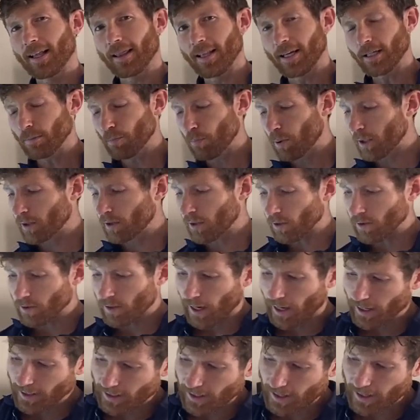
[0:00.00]
Let's put those
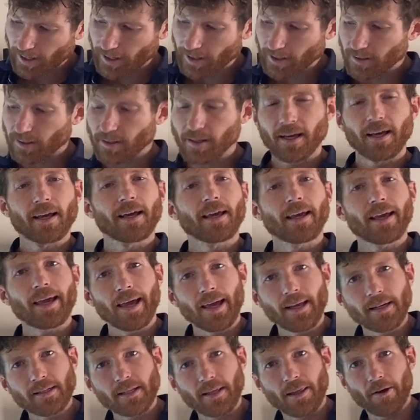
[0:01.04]
ideas
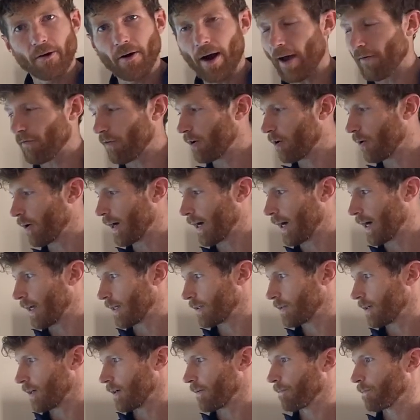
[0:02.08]
into the graphic
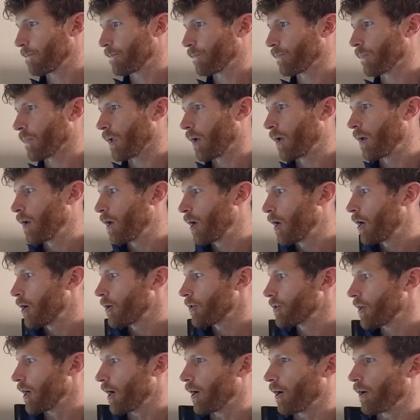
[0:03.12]
organizer.
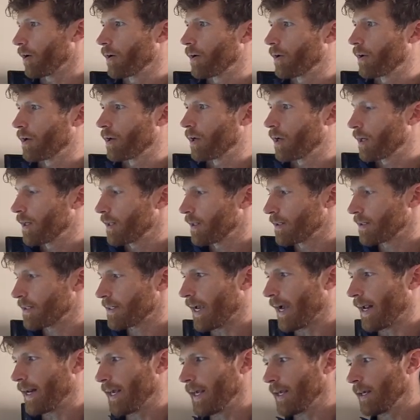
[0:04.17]
So,
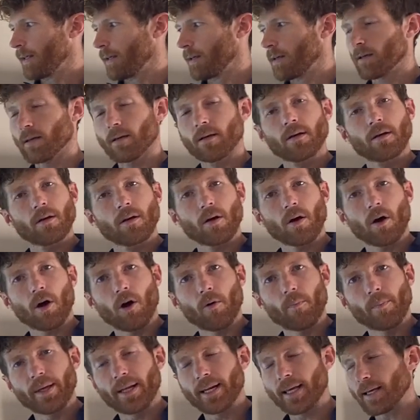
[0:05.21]
setting,
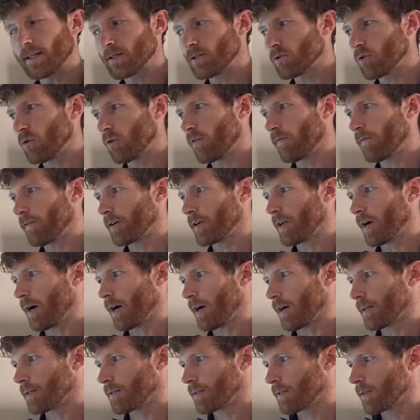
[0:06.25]
obedience school for
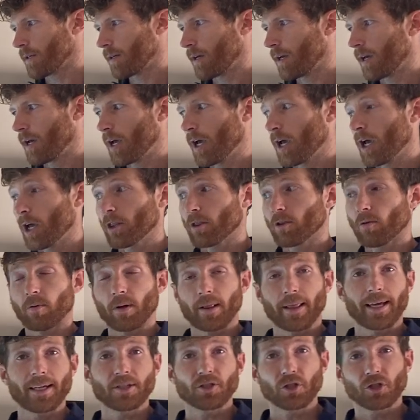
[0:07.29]
dogs. The
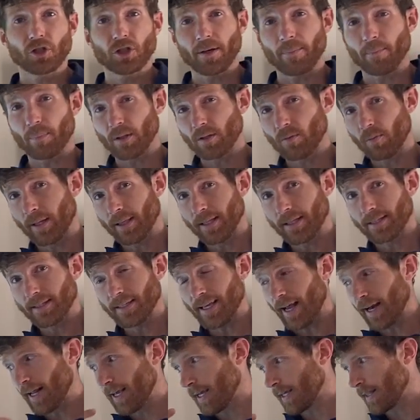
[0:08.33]
relationship between the
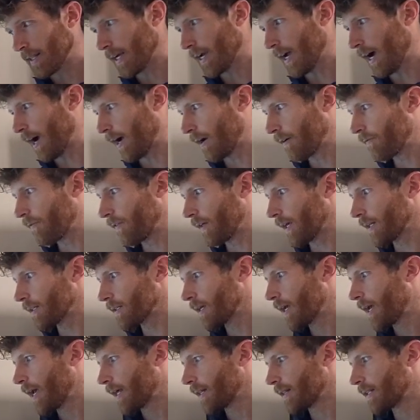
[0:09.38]
setting and the conflict,
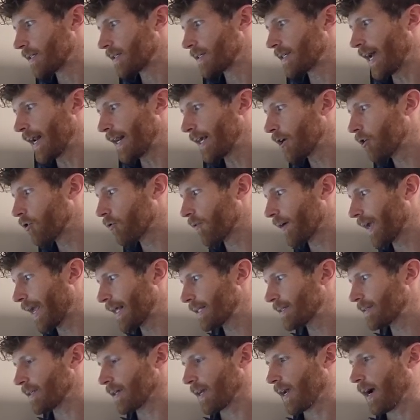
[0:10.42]
the setting
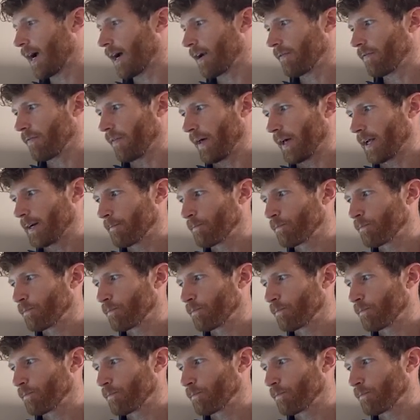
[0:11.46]
creates the conflict.